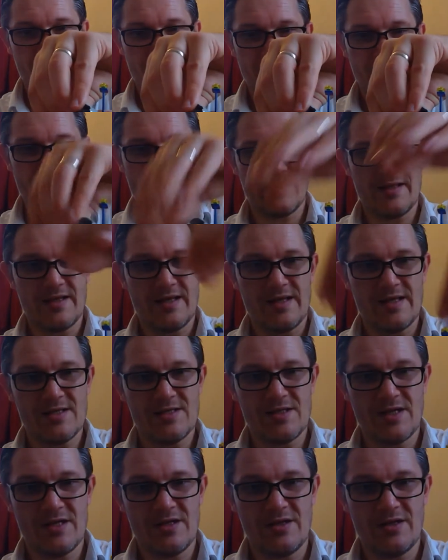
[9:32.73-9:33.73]
like
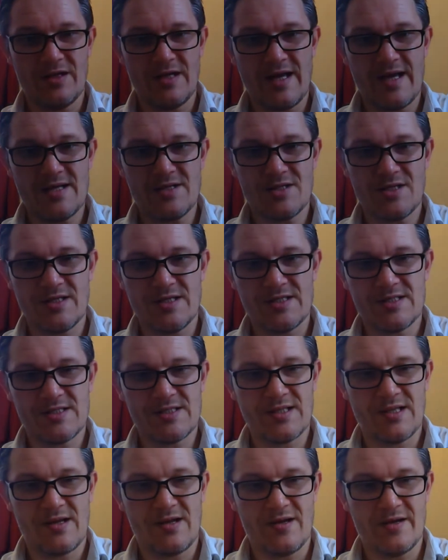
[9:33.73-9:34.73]
this, and you can actually
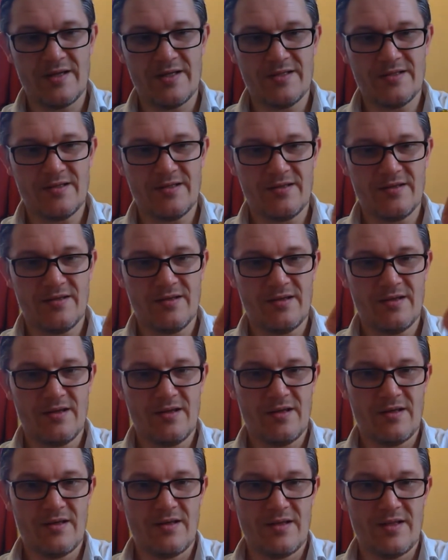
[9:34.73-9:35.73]
slide
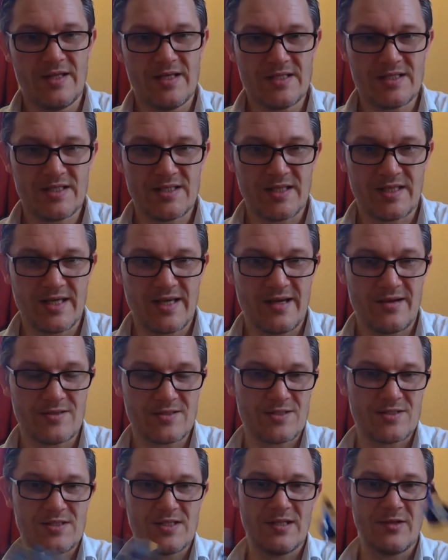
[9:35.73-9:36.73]
this thing out.
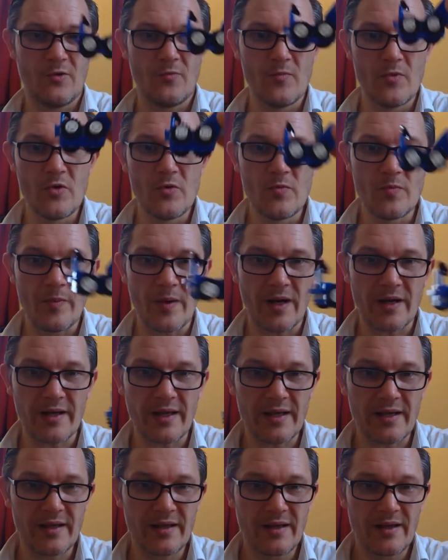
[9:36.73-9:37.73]
So it's a little moon
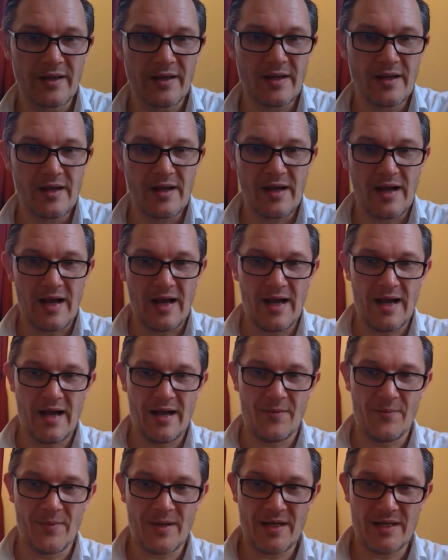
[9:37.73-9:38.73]
buggy,
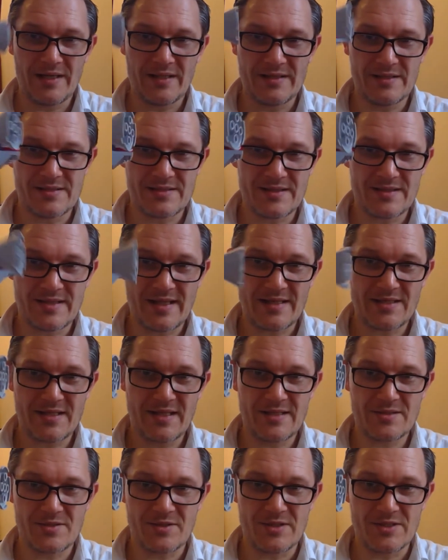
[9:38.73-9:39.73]
and that
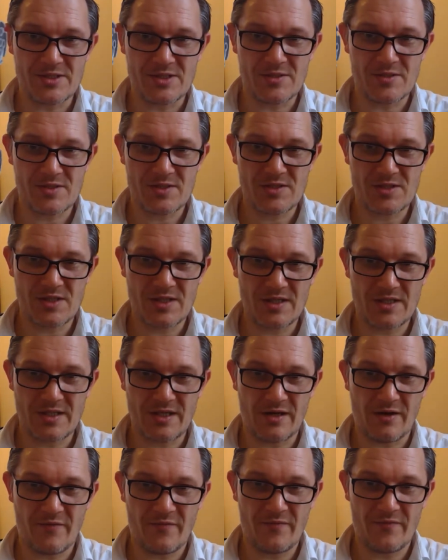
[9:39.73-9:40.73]
literally just
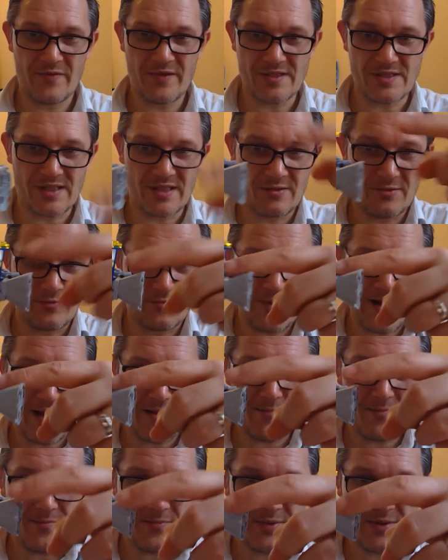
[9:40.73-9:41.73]
kind of, there's a little
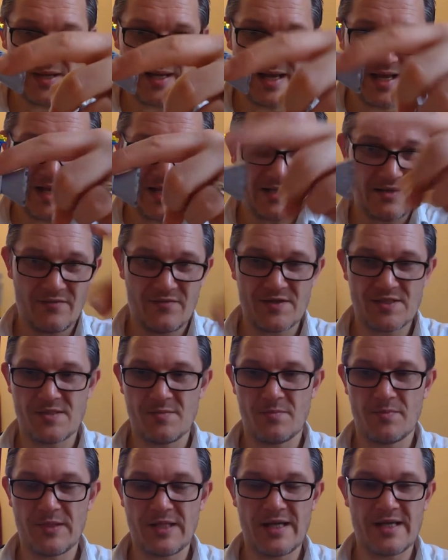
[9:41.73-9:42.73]
ramp and it fits
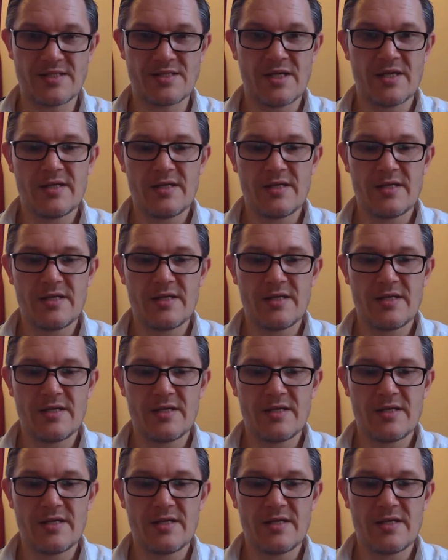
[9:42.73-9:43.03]
in place.